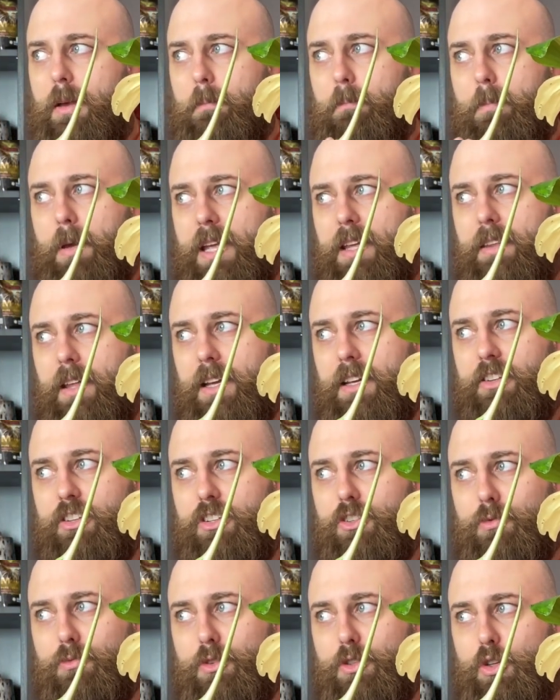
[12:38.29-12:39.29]
be in that
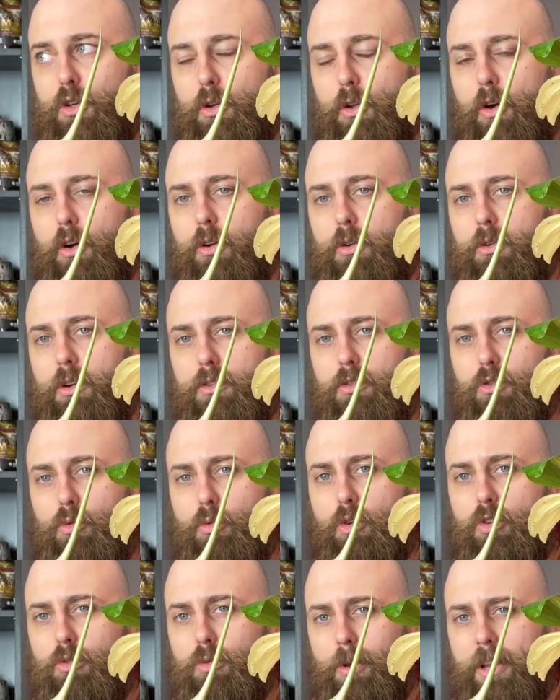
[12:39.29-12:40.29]
condition for too long, or else the
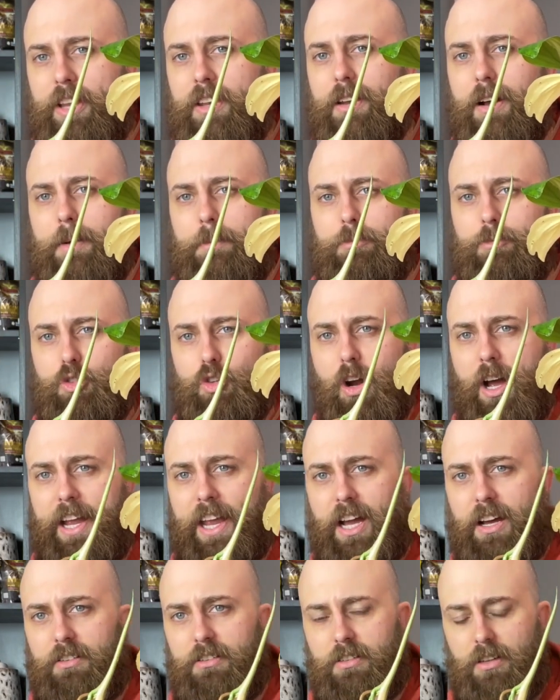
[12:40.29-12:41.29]
roots will end up drying
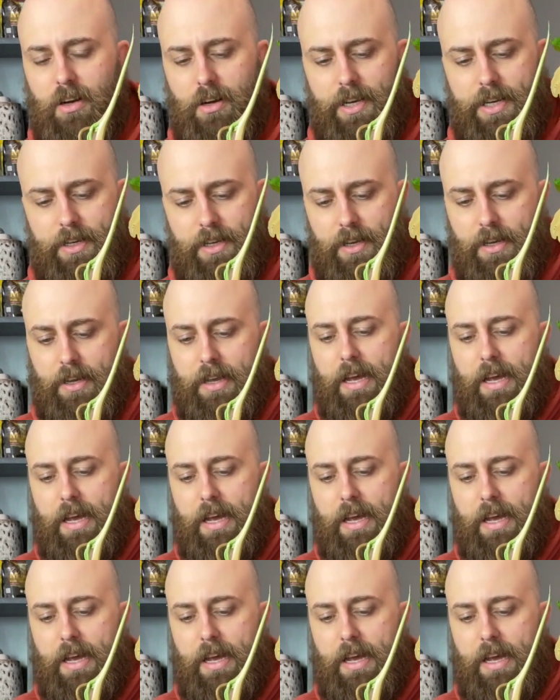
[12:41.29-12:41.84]
out and dying.